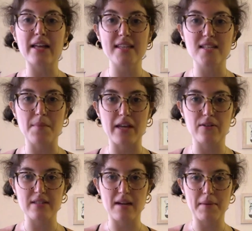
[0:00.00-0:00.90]
like the
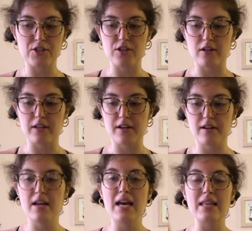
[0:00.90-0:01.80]
tomatoes that I mentioned
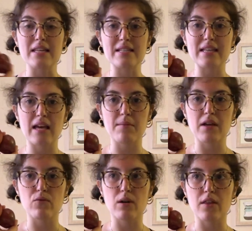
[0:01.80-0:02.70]
earlier, these came
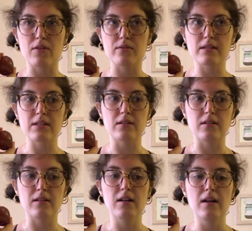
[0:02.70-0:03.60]
in one of those
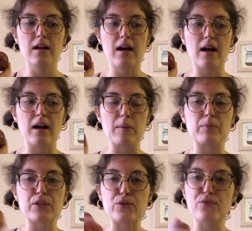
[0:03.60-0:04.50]
little
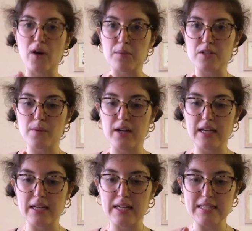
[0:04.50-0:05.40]
blue farmer's
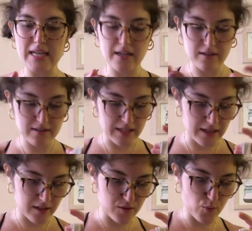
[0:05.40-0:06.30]
market containers,
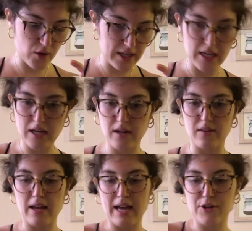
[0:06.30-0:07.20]
and there's more in here.
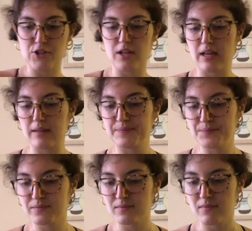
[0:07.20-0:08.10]
They actually,
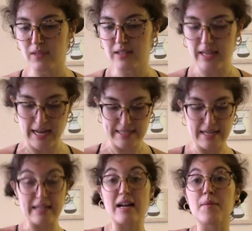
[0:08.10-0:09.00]
like I
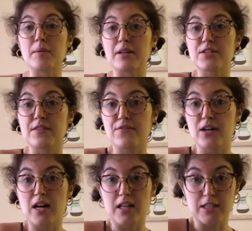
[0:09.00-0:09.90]
said, come in a bunch of
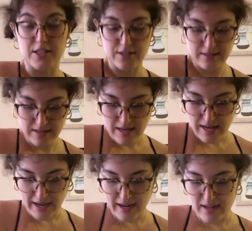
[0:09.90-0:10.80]
different colors.
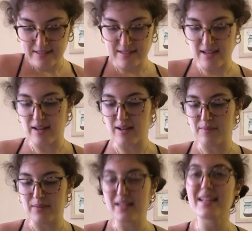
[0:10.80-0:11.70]
I got
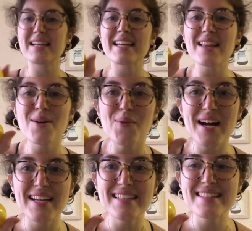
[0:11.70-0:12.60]
some yellow
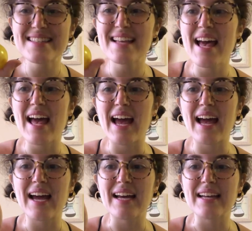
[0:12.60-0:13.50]
ones
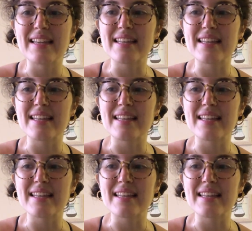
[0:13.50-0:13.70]
and